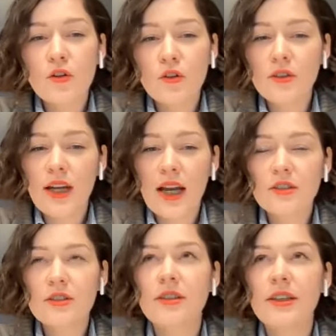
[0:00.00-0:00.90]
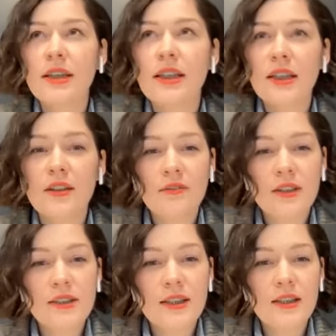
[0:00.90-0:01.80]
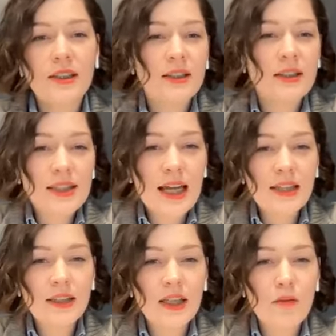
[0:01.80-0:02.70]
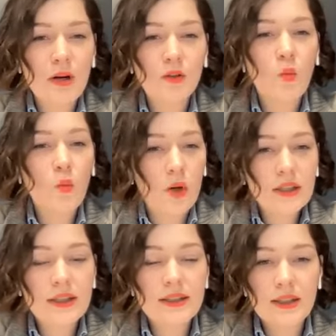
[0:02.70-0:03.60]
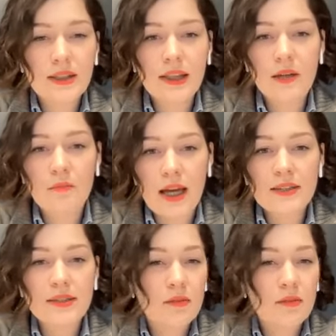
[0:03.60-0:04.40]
could you actually give us an understanding about what is in-game ads?